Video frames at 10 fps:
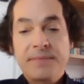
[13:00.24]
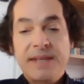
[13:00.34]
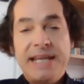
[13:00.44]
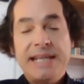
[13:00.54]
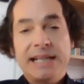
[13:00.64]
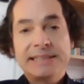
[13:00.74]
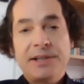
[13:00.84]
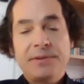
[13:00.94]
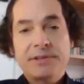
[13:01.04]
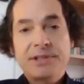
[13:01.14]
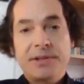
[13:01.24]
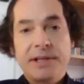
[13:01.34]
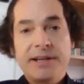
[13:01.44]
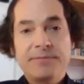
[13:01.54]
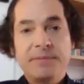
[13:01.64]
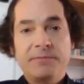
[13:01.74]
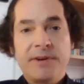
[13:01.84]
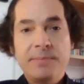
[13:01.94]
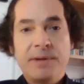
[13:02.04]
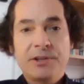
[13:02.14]
Yeah, so the government
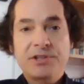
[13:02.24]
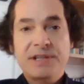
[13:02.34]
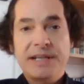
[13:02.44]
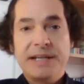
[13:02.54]
very much